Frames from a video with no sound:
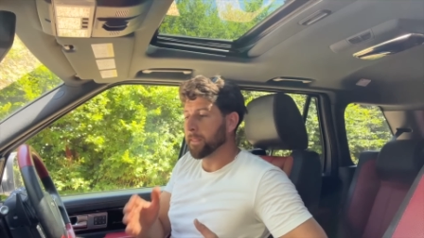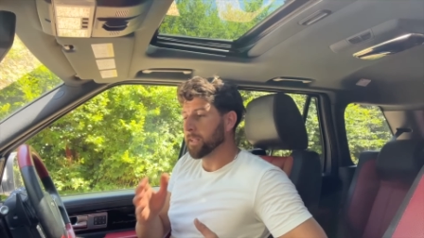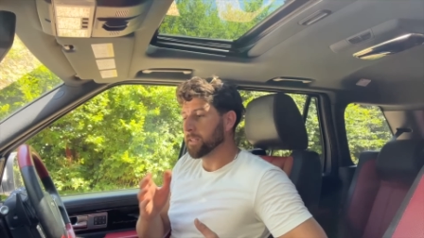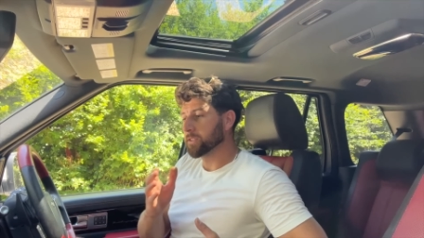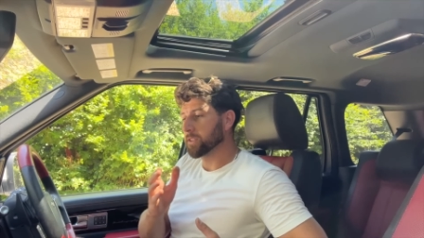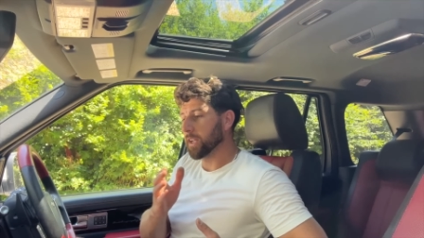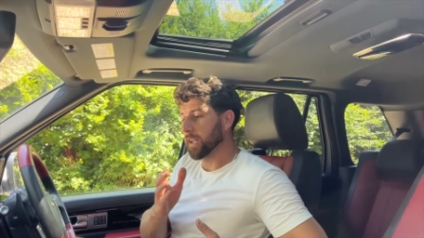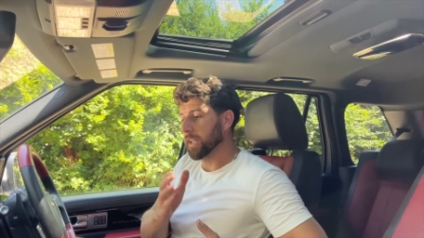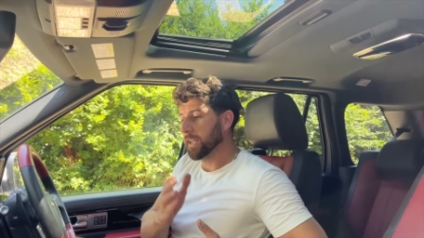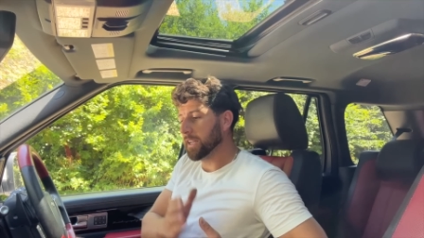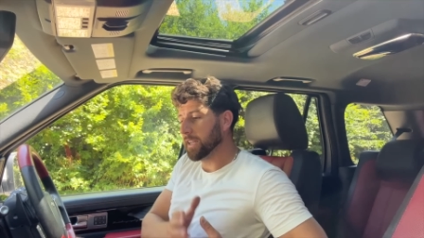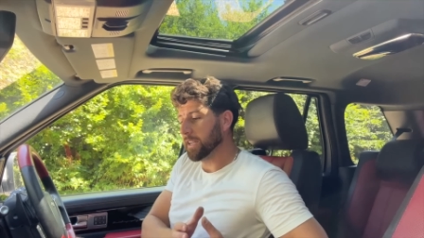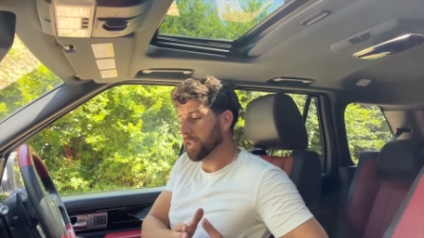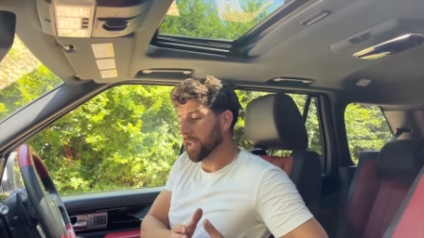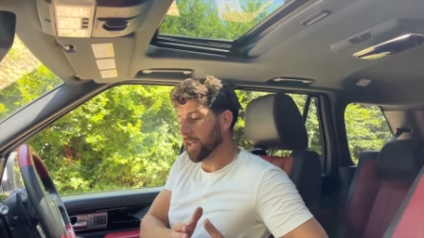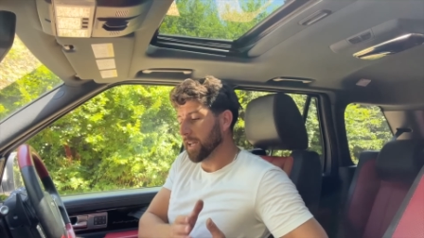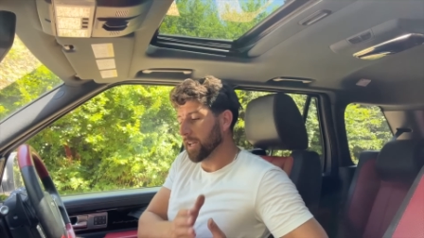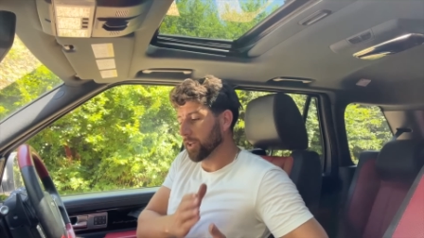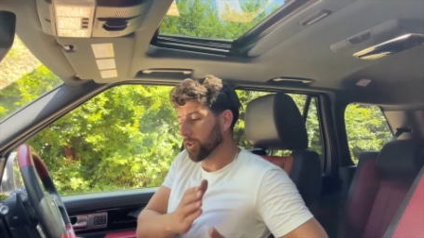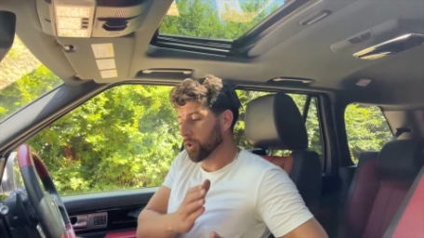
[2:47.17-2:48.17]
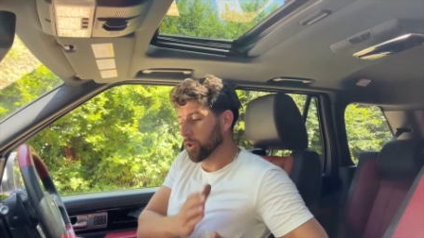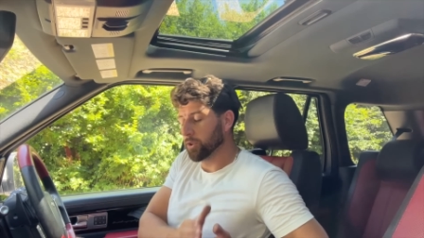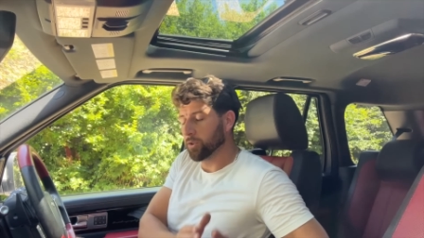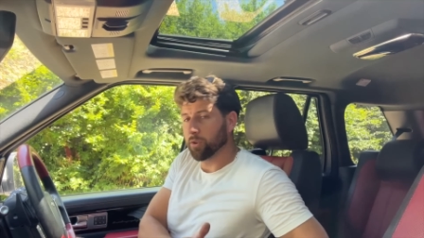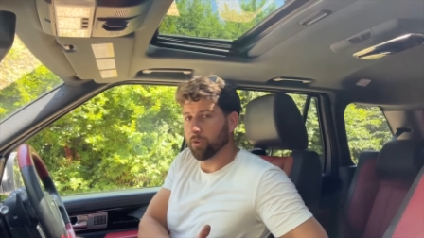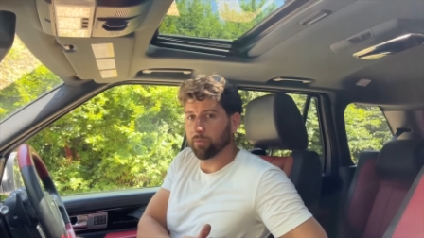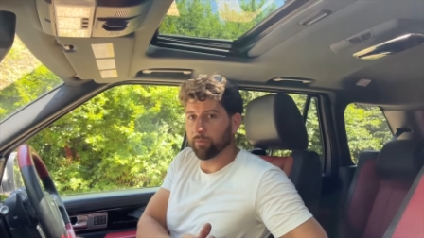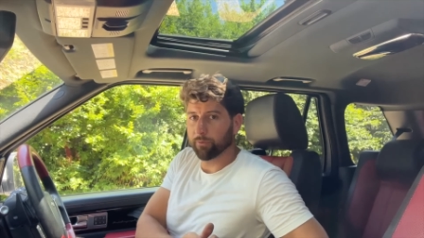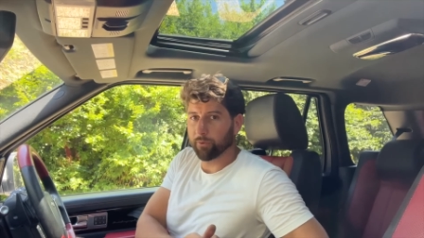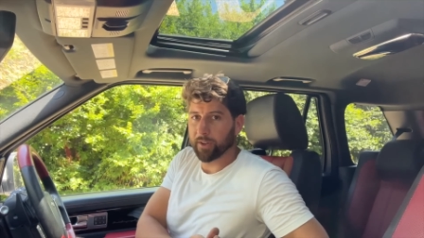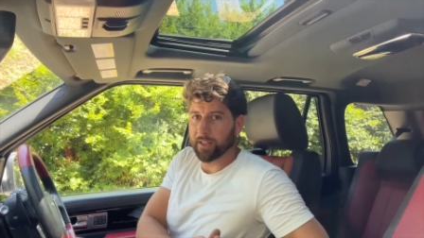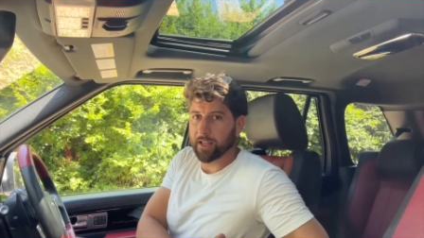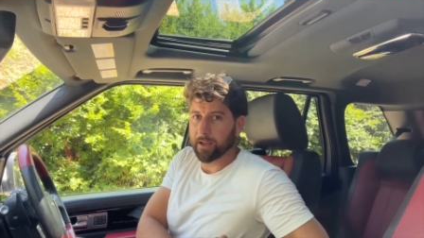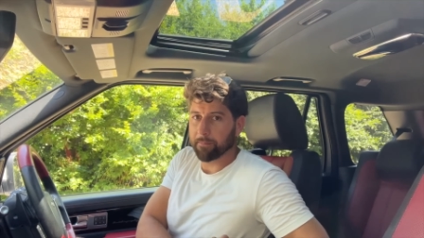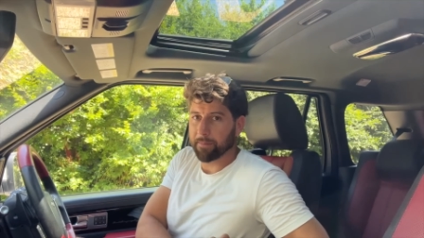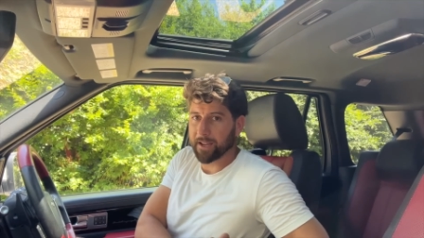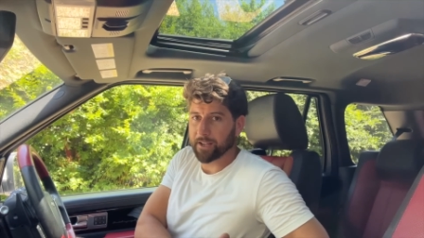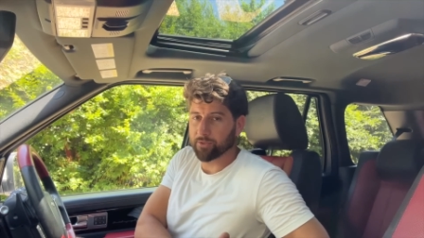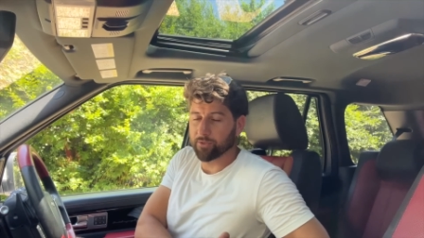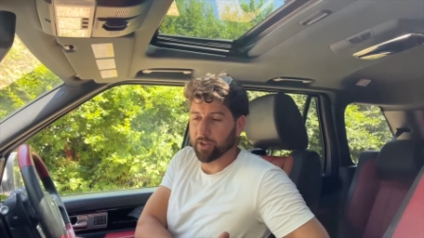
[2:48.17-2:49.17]
So he could not free that
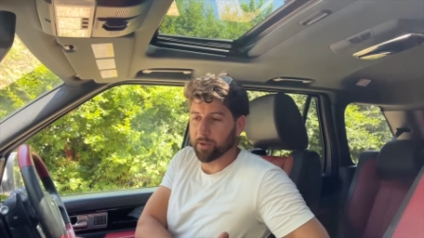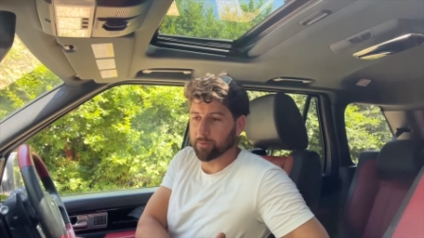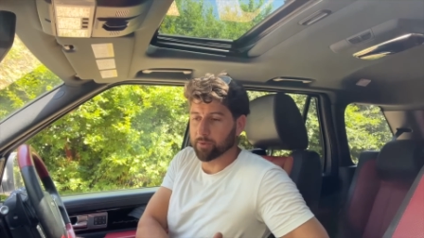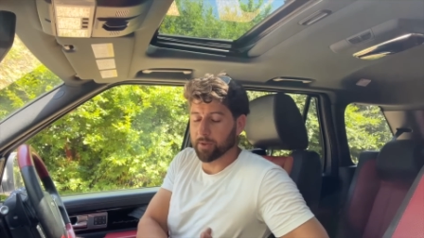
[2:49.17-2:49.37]
battery up.